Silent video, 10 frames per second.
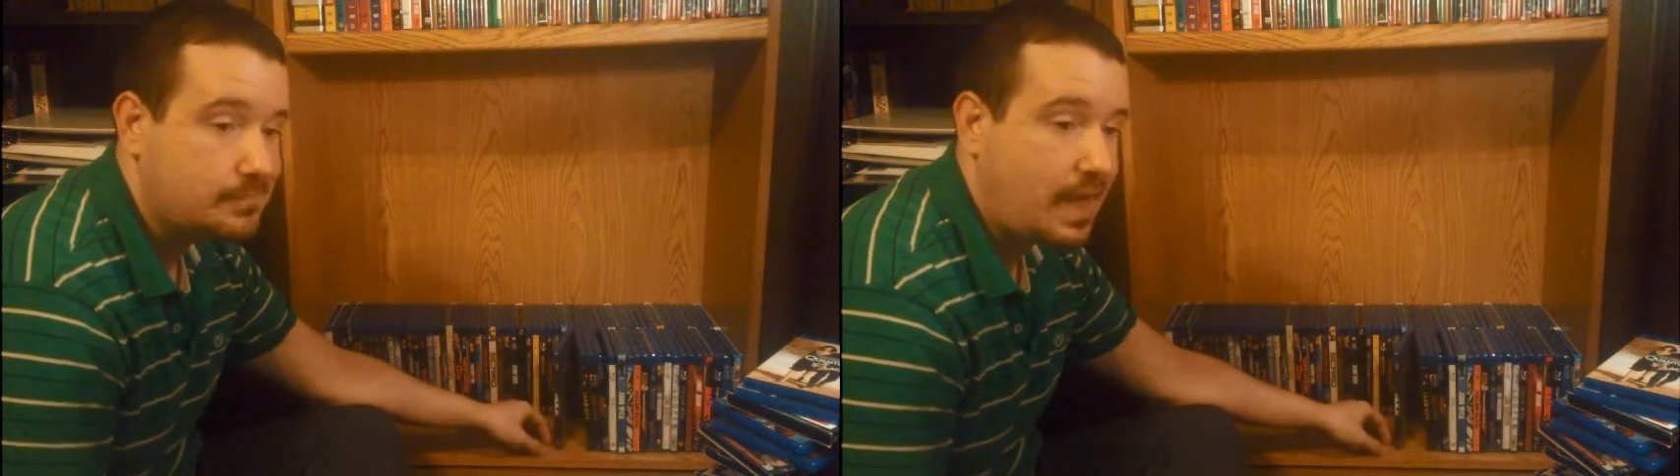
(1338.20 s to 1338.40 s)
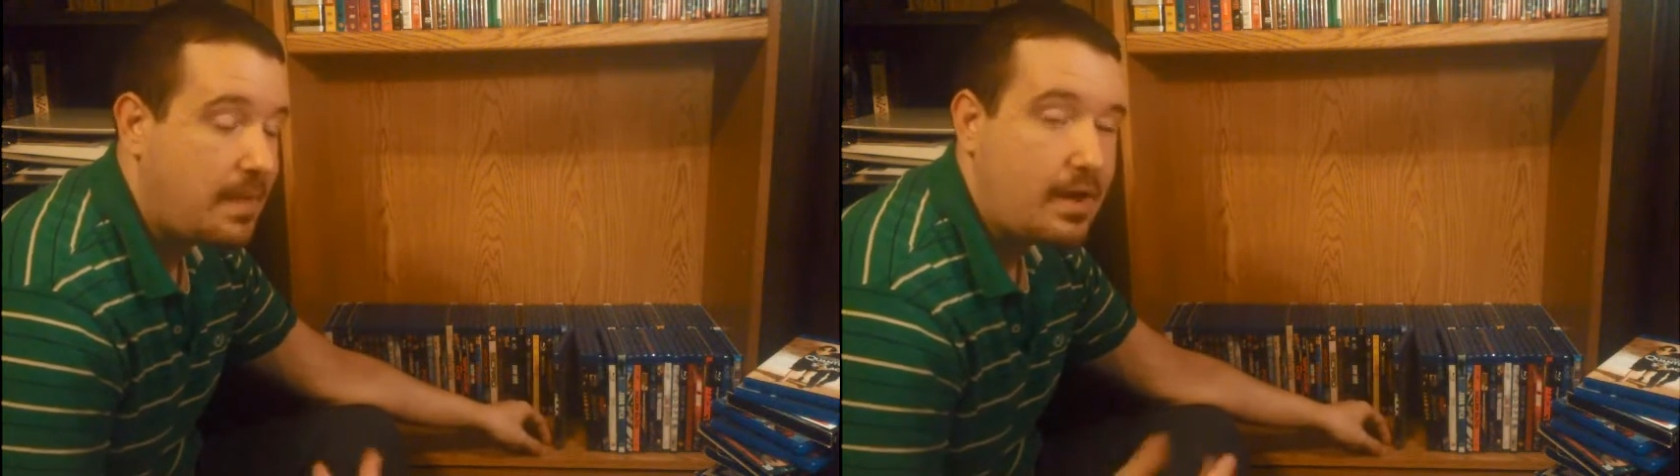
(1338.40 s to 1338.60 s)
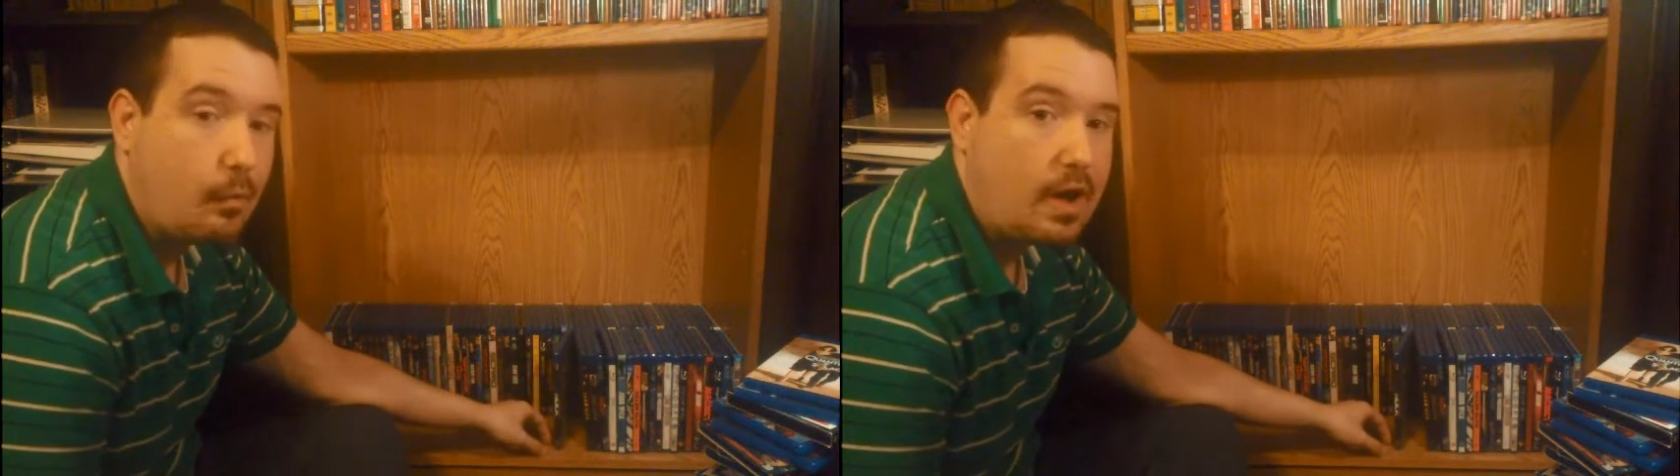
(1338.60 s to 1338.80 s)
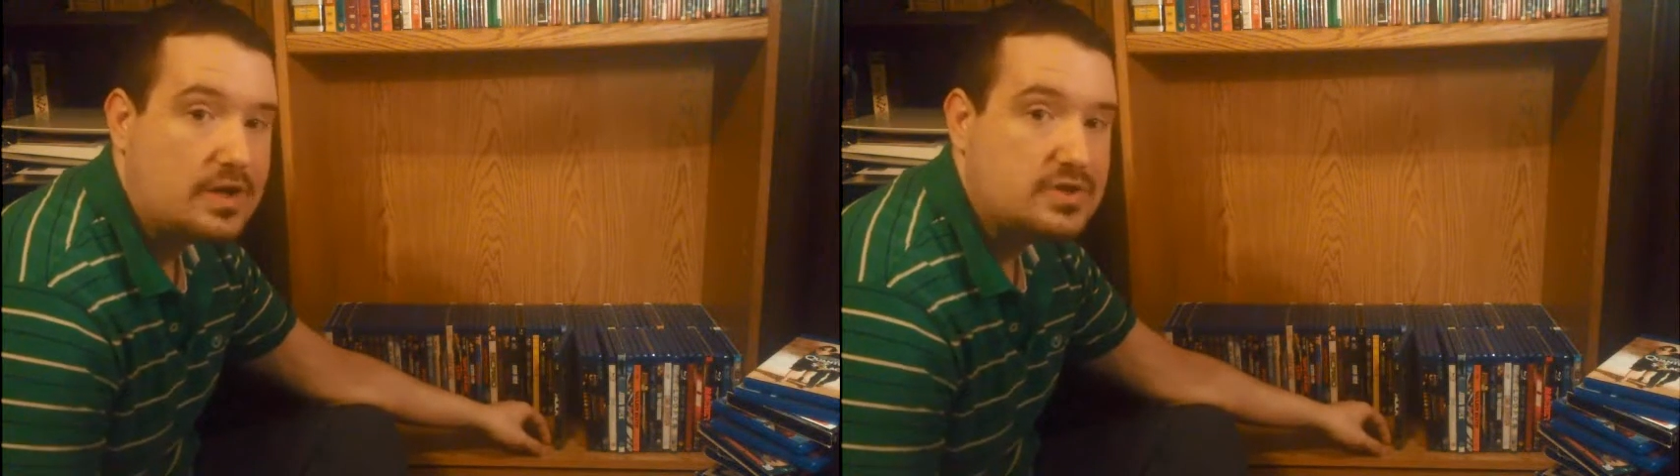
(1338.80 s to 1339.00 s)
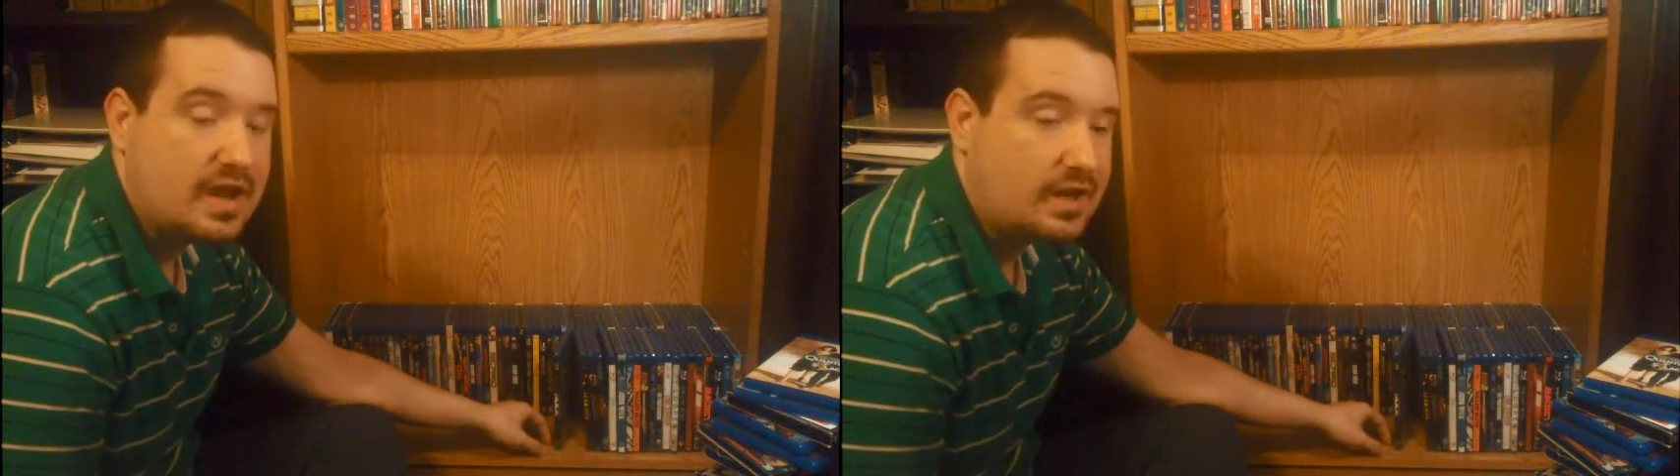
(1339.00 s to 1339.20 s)
I might
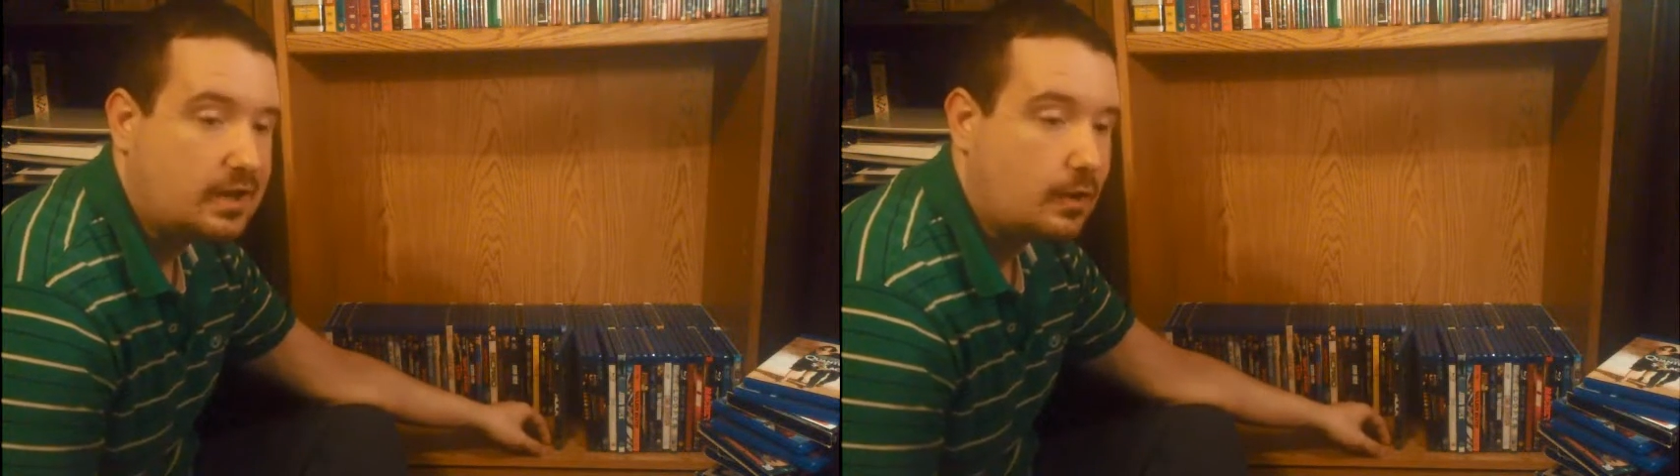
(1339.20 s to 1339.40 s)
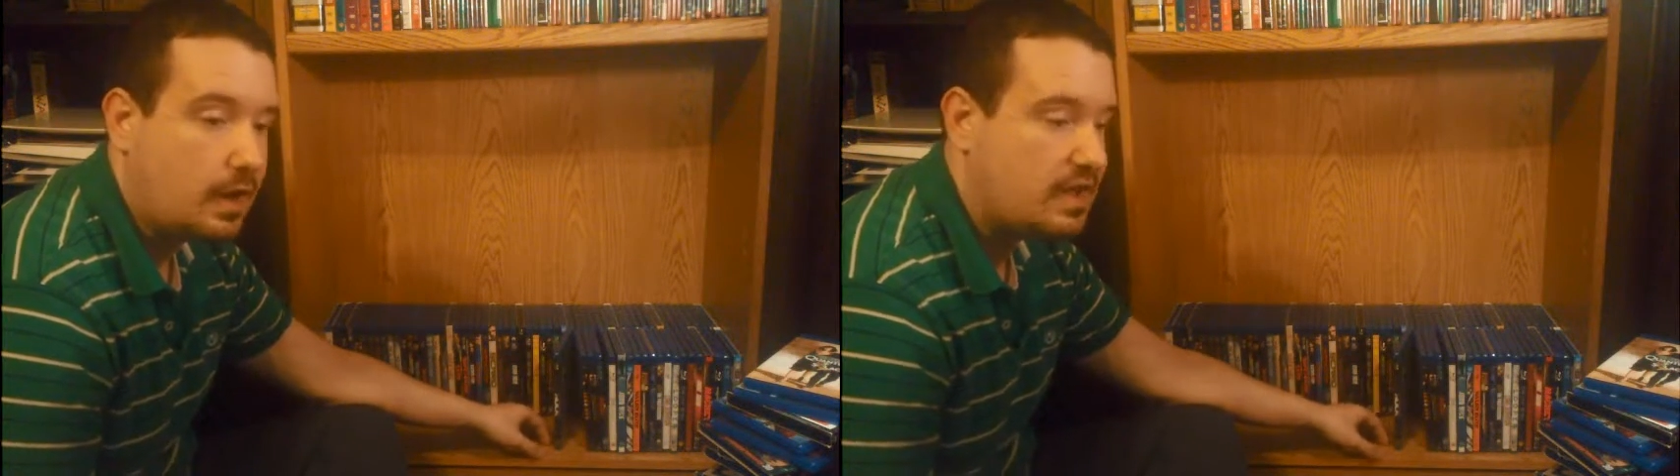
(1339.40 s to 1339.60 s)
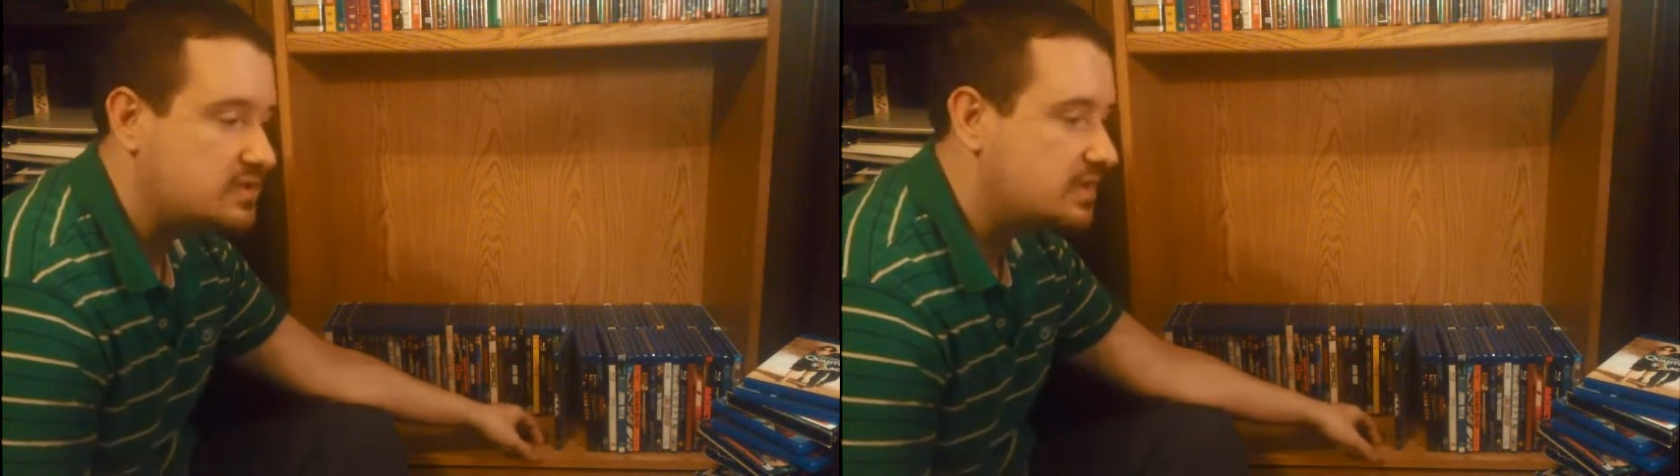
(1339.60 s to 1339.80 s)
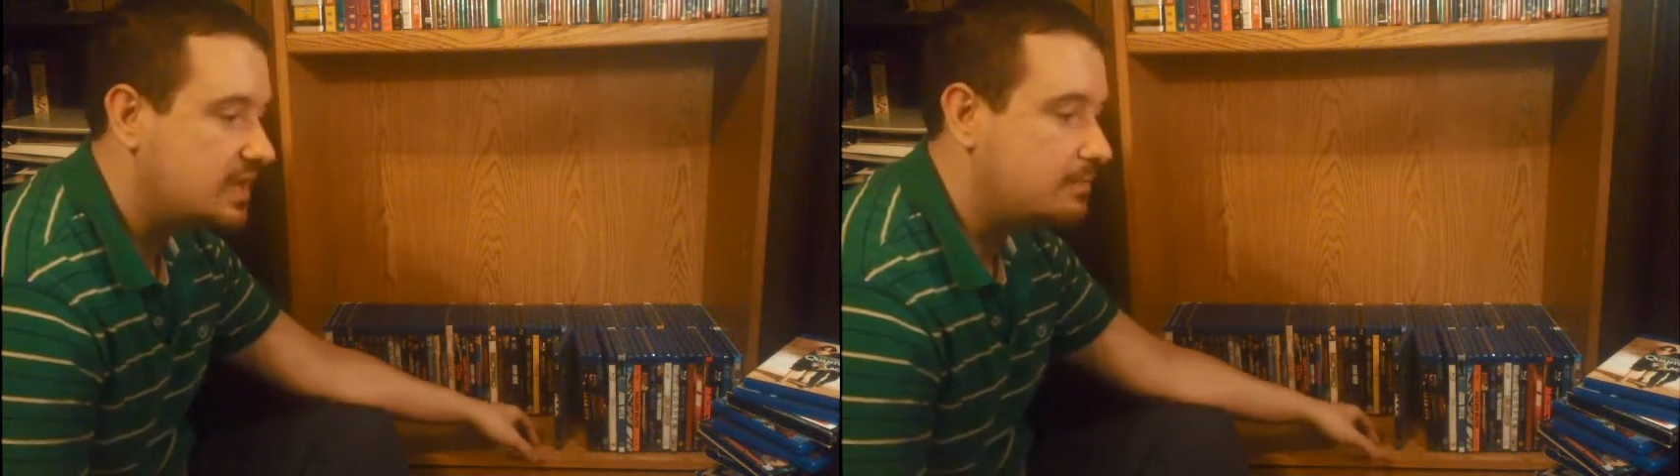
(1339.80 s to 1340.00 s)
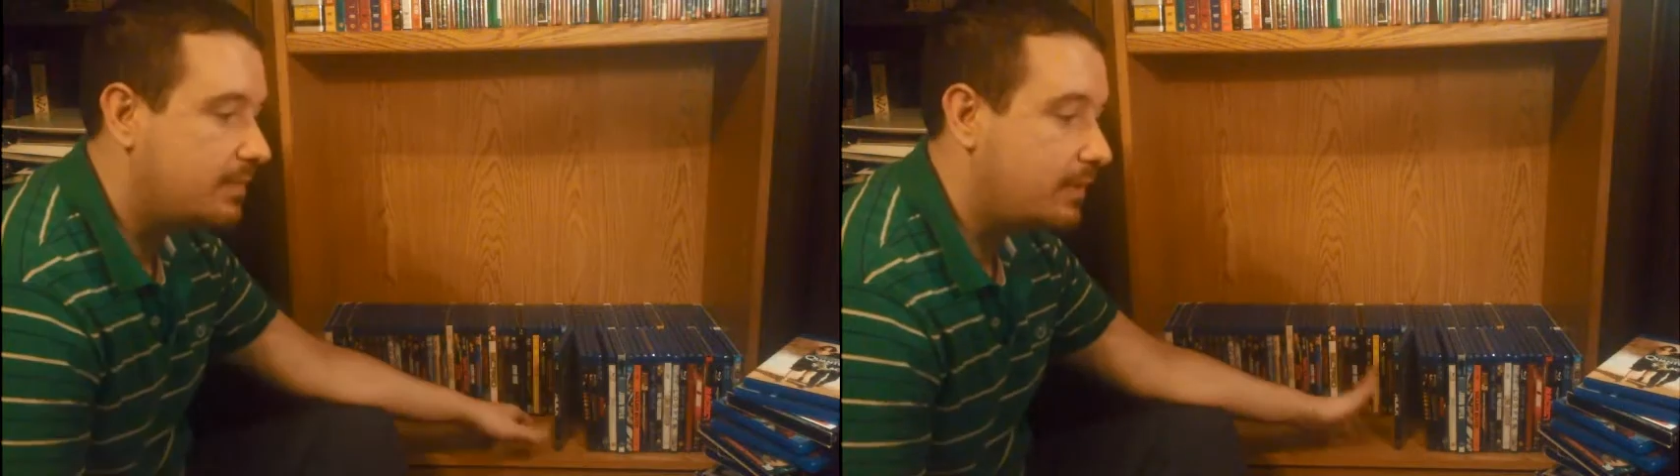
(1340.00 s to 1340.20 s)
watch it out of
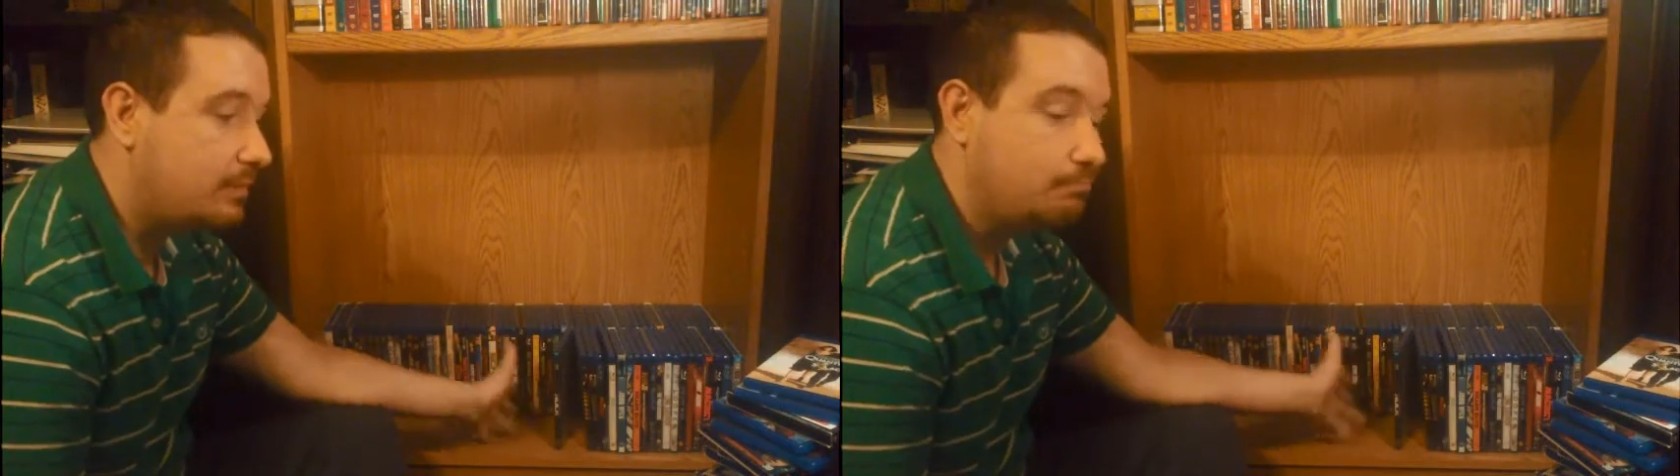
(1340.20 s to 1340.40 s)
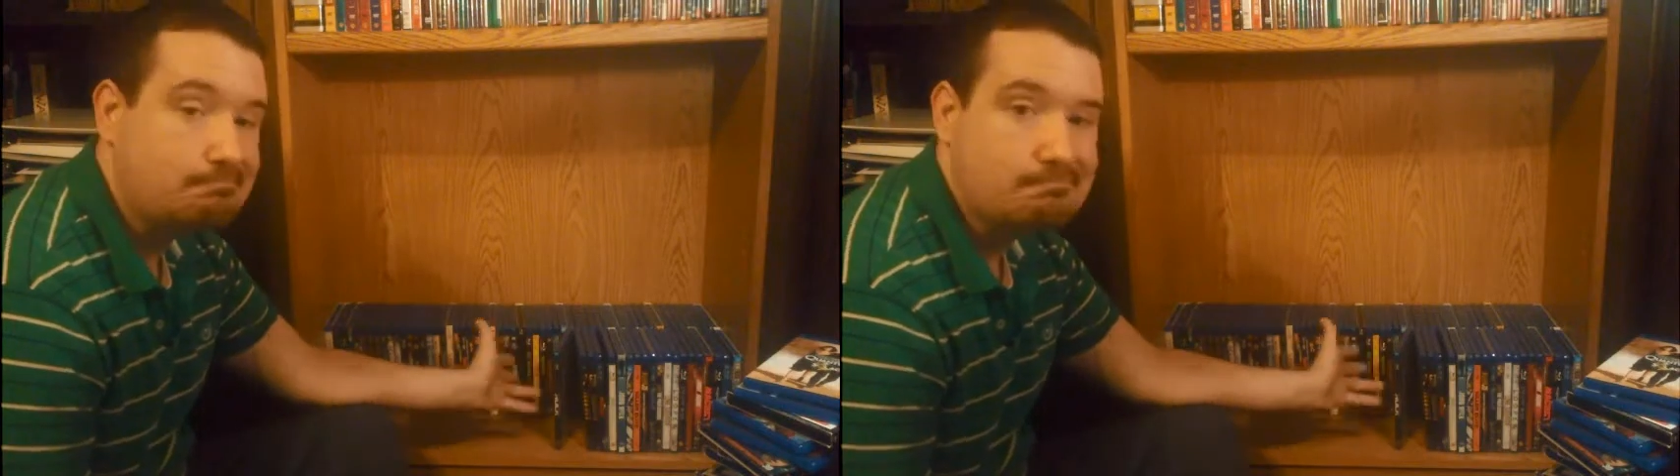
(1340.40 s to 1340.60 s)
curiosity, but,